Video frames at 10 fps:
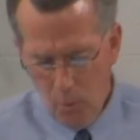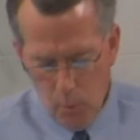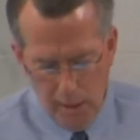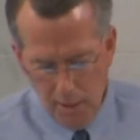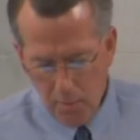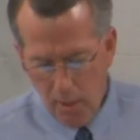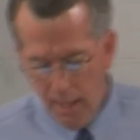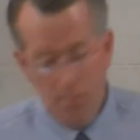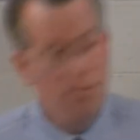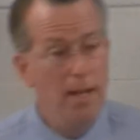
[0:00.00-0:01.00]
We need to
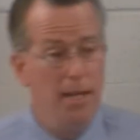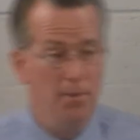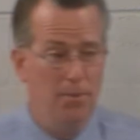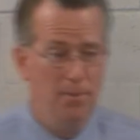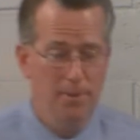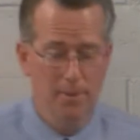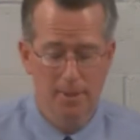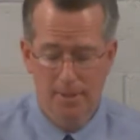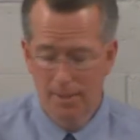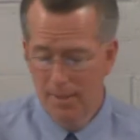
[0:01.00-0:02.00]
pray in faith.
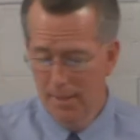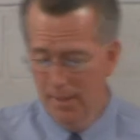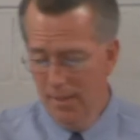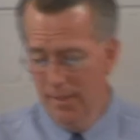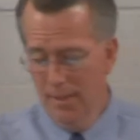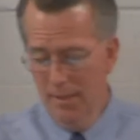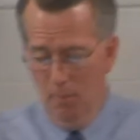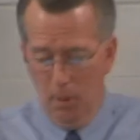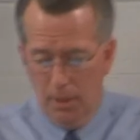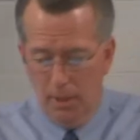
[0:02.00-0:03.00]

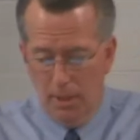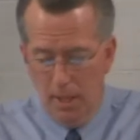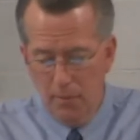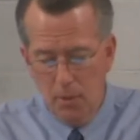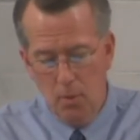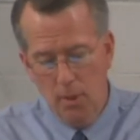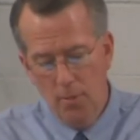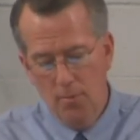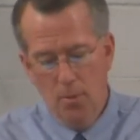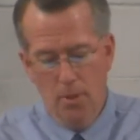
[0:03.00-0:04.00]
Mark 11
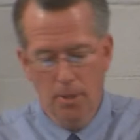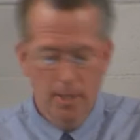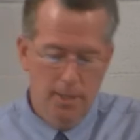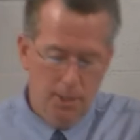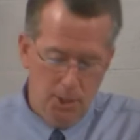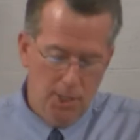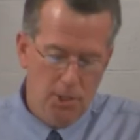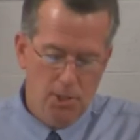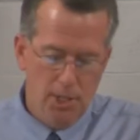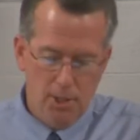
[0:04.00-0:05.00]
24.
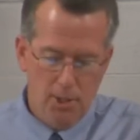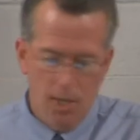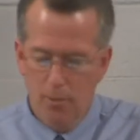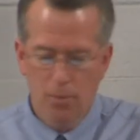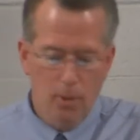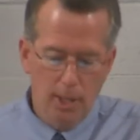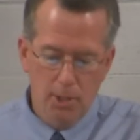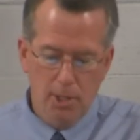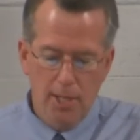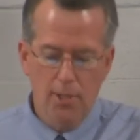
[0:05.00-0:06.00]
Jesus says, Therefore I
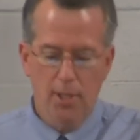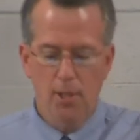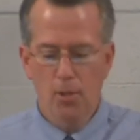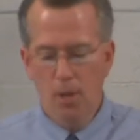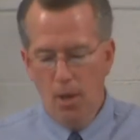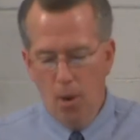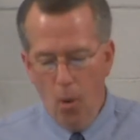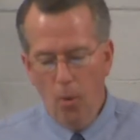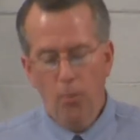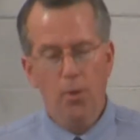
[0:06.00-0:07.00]
say to you,
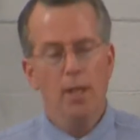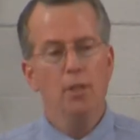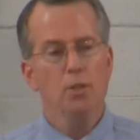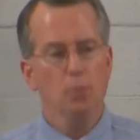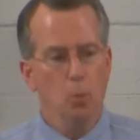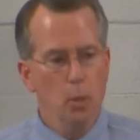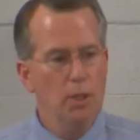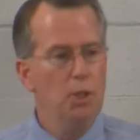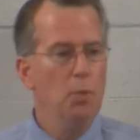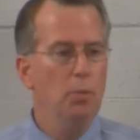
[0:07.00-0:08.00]
all things for
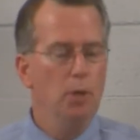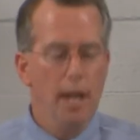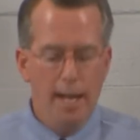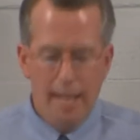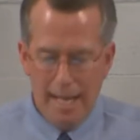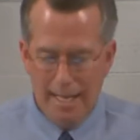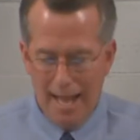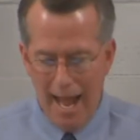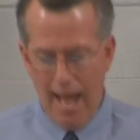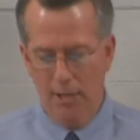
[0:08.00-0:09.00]
which you pray and
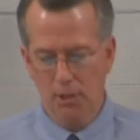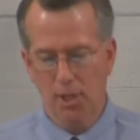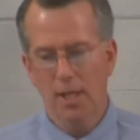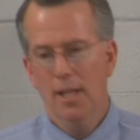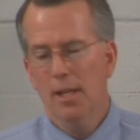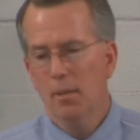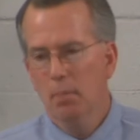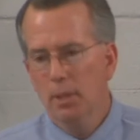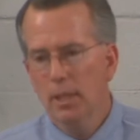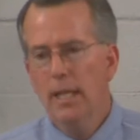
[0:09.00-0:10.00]
ask,
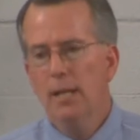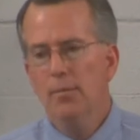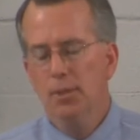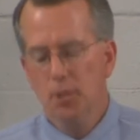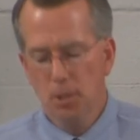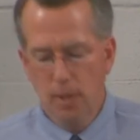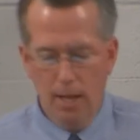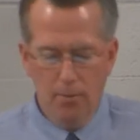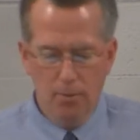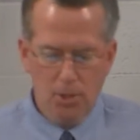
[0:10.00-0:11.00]
believe that you
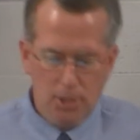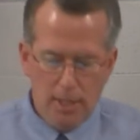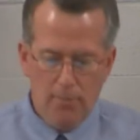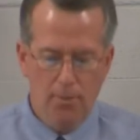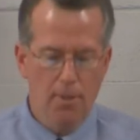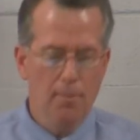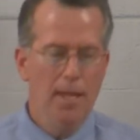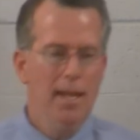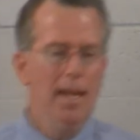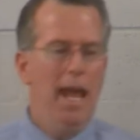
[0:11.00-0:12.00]
have received them,
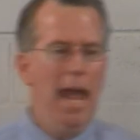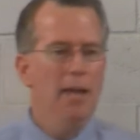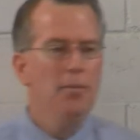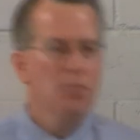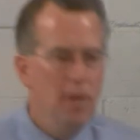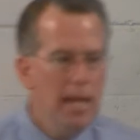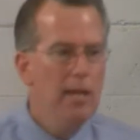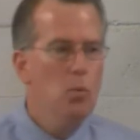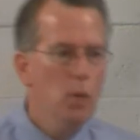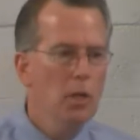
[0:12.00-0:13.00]
and
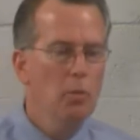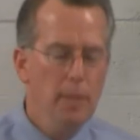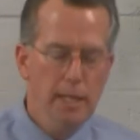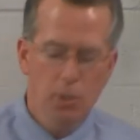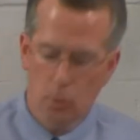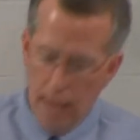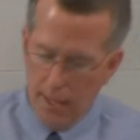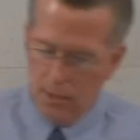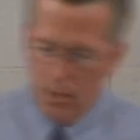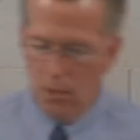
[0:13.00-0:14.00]
they will be
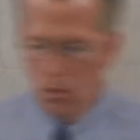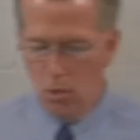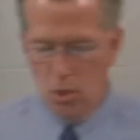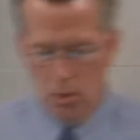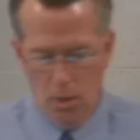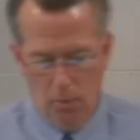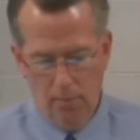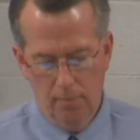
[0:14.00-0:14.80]
granted to you.